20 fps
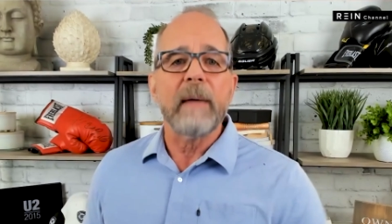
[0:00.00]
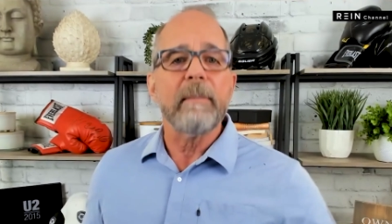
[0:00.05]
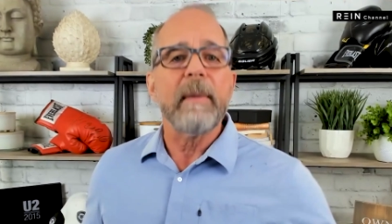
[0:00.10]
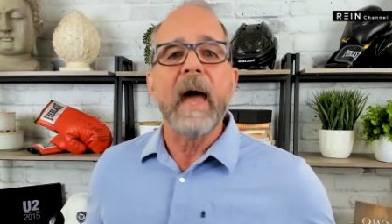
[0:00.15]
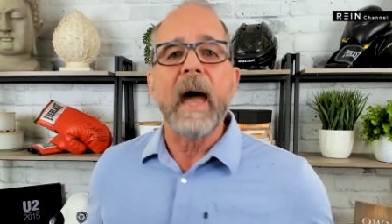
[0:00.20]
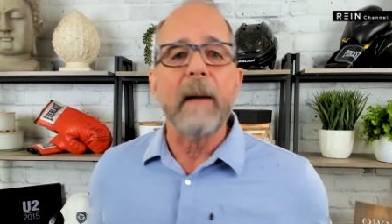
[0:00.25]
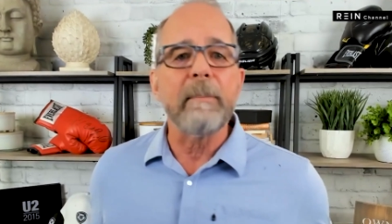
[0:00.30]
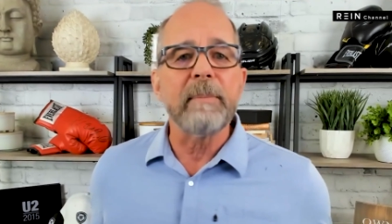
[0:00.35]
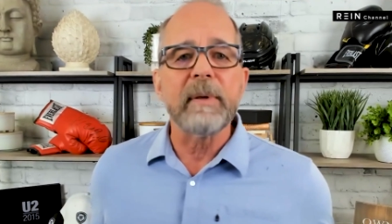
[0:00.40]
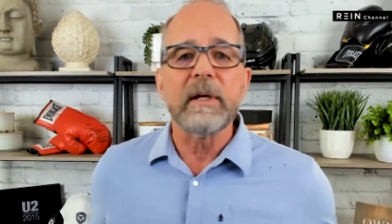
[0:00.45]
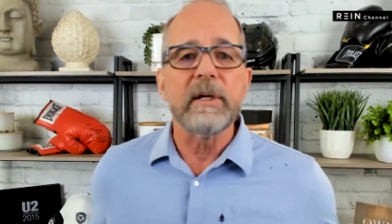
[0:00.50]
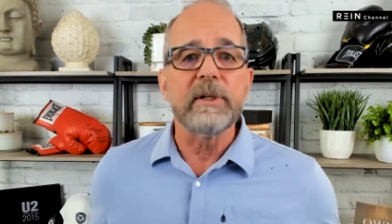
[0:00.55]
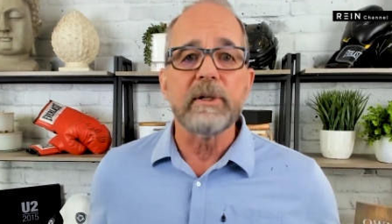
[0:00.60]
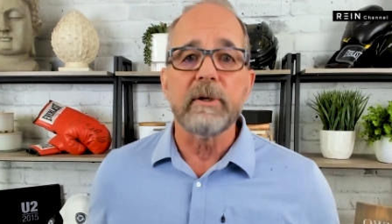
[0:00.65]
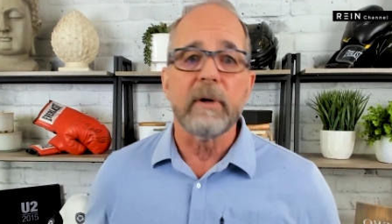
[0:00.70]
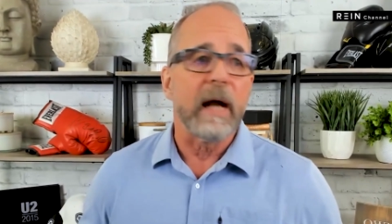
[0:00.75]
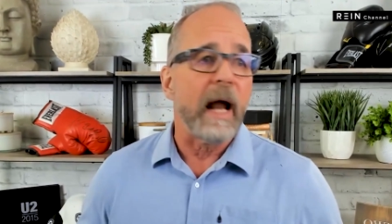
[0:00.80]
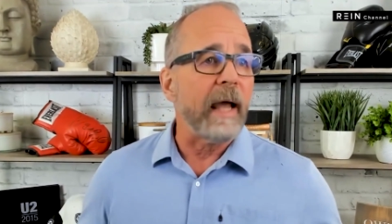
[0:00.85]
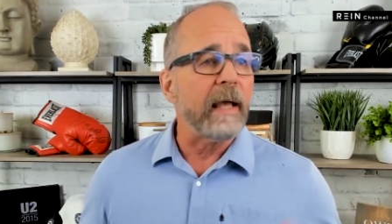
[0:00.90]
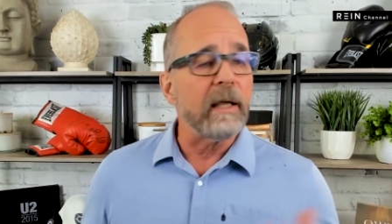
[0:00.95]
I'm happy to do
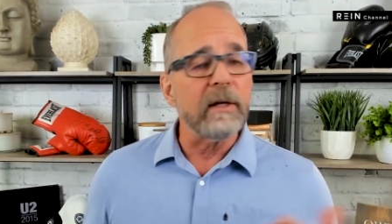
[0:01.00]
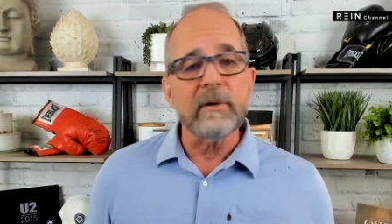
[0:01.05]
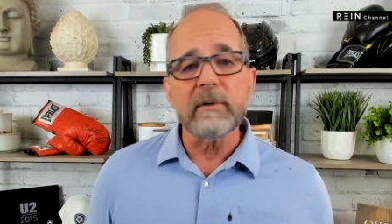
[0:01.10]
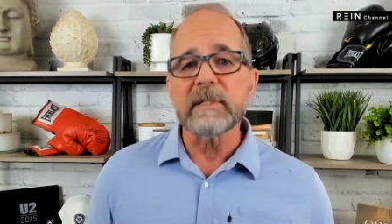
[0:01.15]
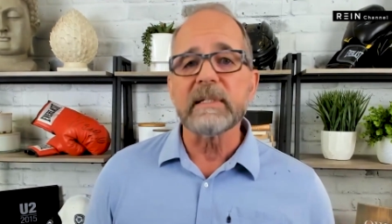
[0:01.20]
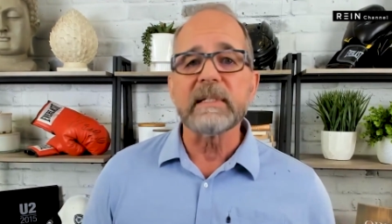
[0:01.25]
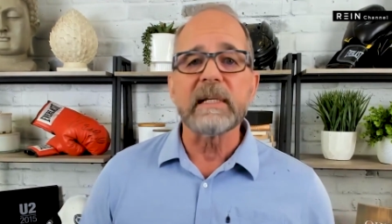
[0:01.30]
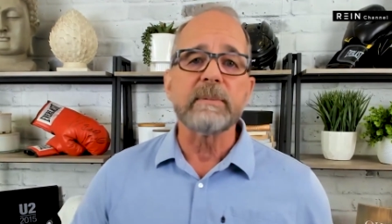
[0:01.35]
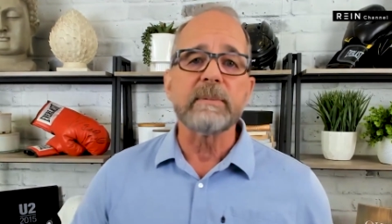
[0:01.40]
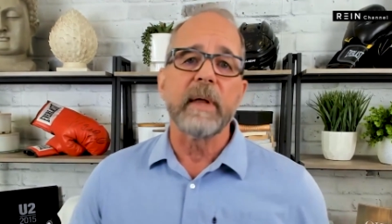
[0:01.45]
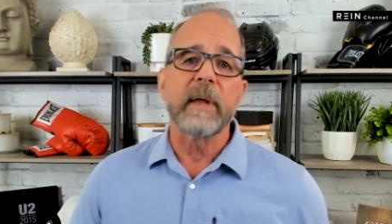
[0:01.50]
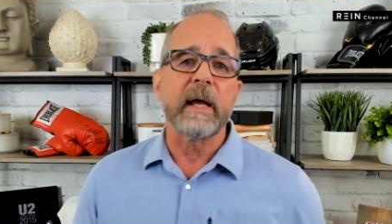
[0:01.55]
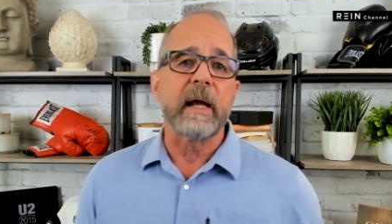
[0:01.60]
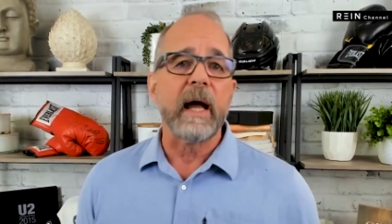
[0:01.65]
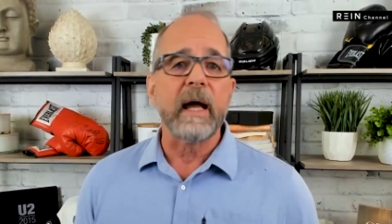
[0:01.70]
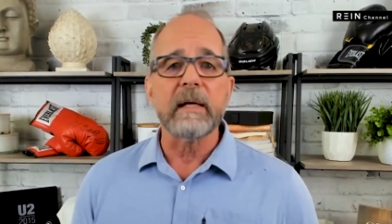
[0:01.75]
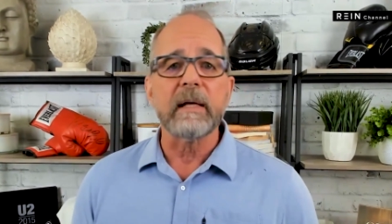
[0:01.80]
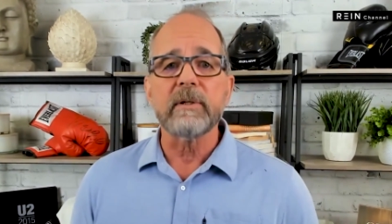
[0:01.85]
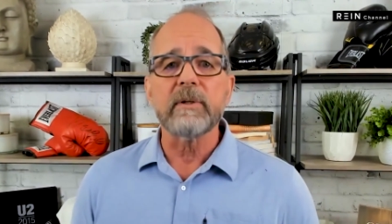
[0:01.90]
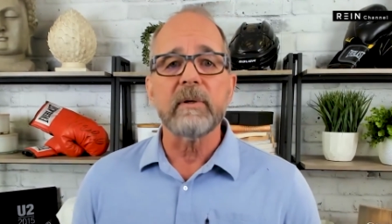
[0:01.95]
it. I can do a sixplex.
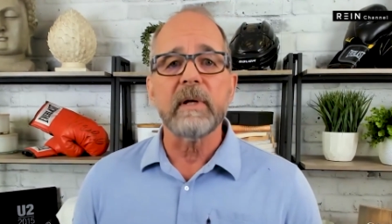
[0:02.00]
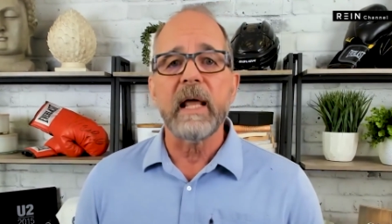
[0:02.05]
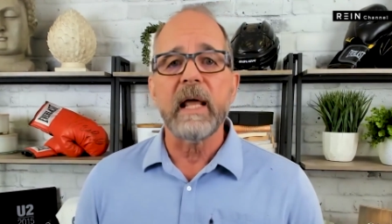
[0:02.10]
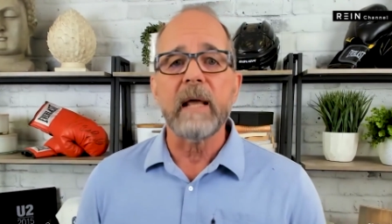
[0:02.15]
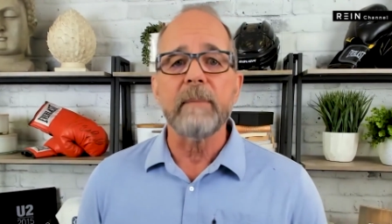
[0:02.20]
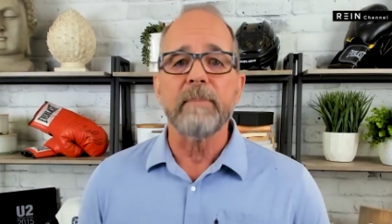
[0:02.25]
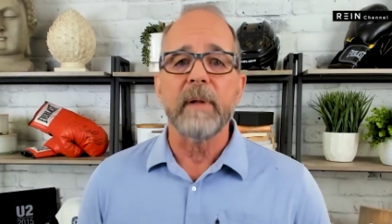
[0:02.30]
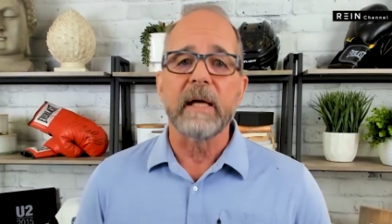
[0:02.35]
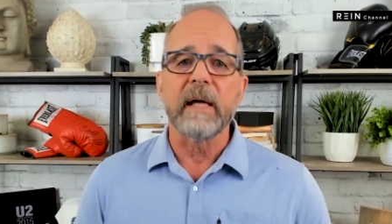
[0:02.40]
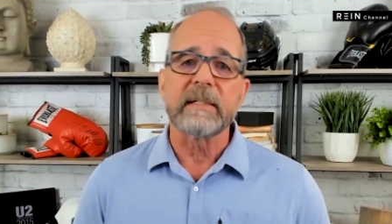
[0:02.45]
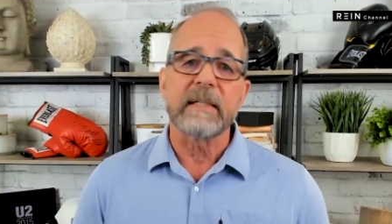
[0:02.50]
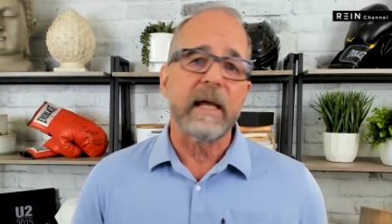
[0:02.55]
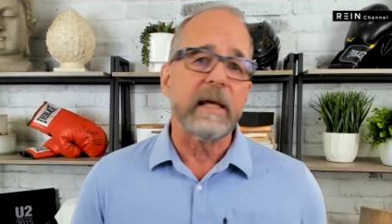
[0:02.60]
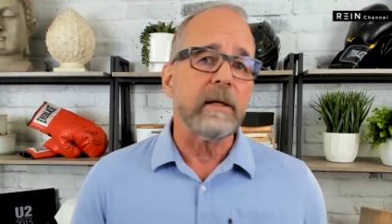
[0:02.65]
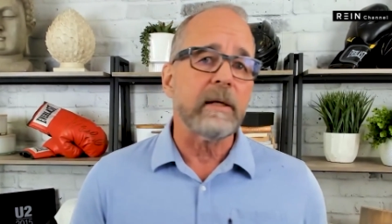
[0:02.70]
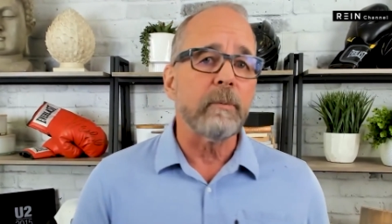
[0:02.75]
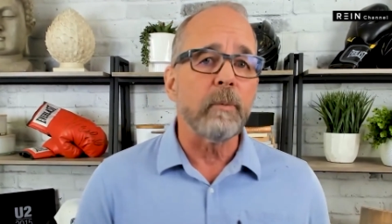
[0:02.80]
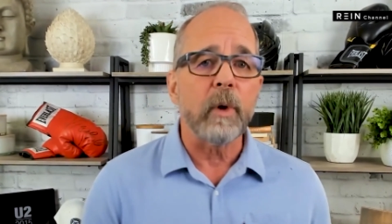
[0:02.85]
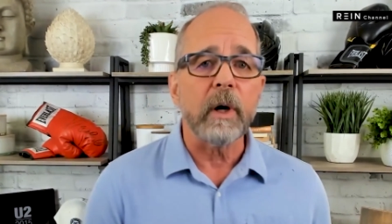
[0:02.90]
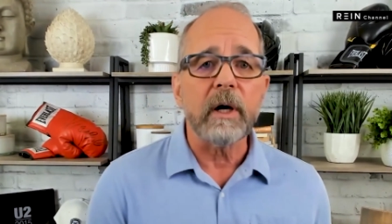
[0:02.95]
I can do an eightplex.
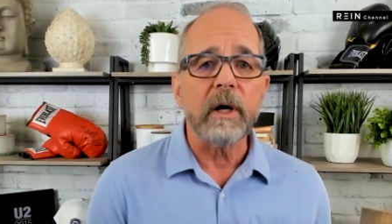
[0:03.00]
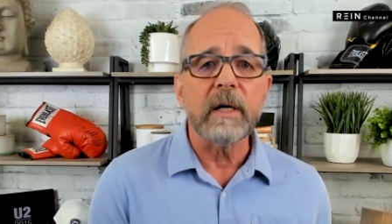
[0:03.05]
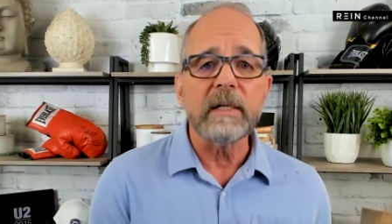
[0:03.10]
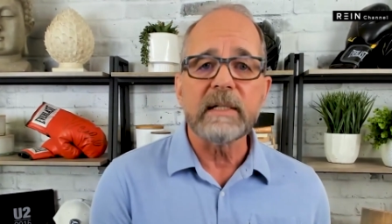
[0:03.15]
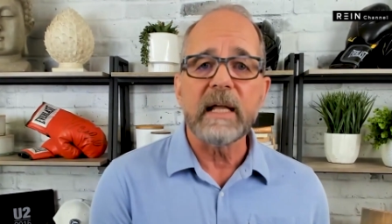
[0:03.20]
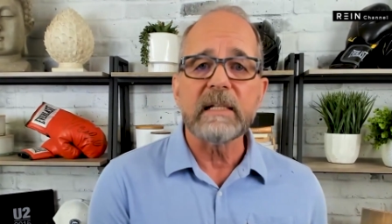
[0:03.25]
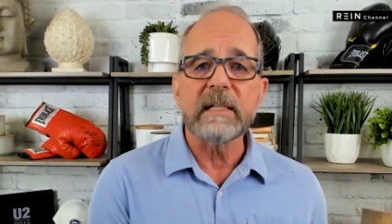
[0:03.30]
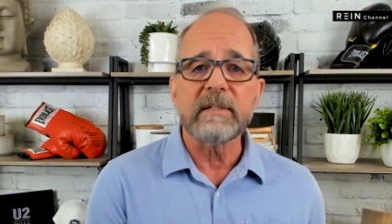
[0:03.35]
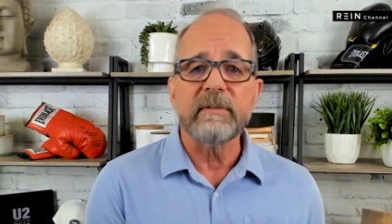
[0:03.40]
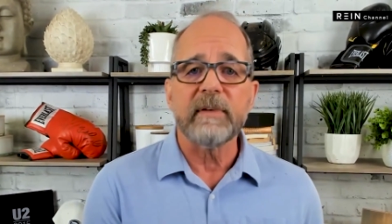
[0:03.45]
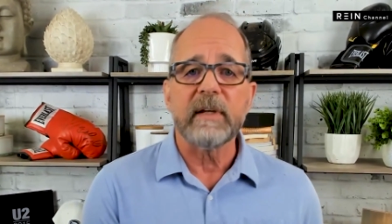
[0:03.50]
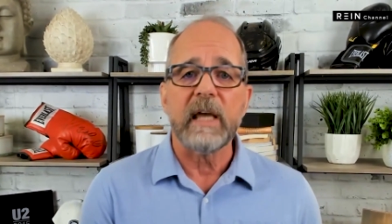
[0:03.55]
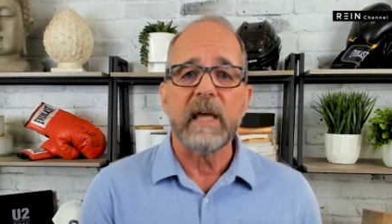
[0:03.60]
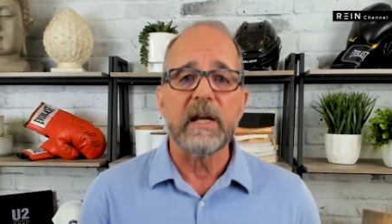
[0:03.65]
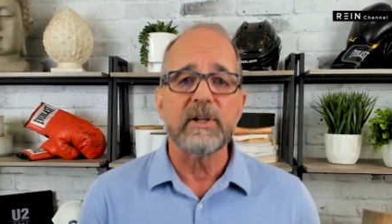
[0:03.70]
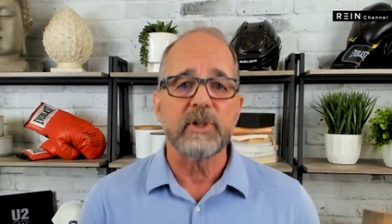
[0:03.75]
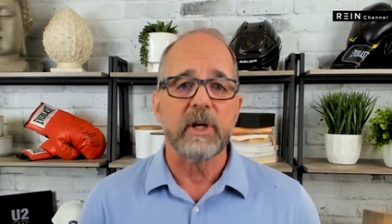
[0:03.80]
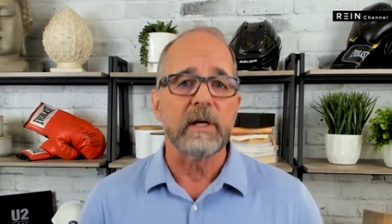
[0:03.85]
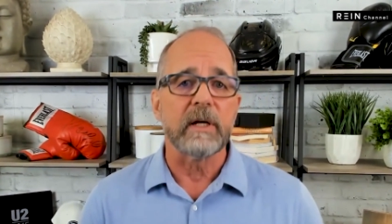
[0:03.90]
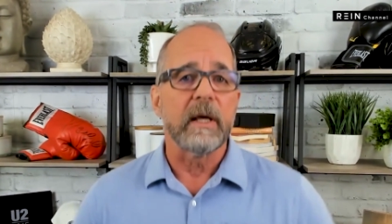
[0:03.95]
I can work on
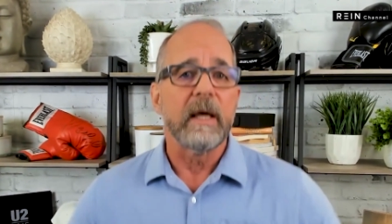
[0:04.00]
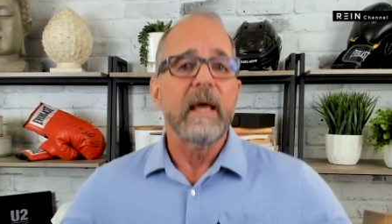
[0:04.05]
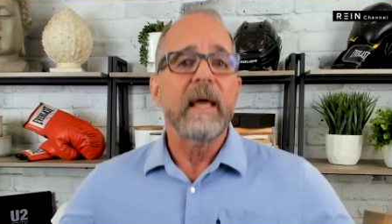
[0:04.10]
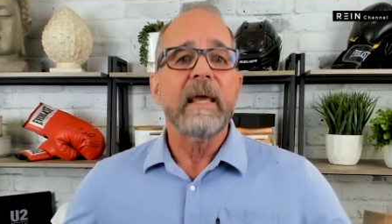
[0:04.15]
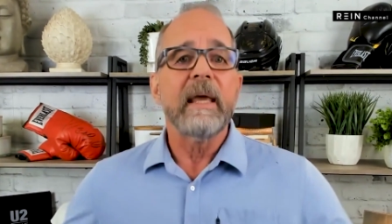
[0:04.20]
densification.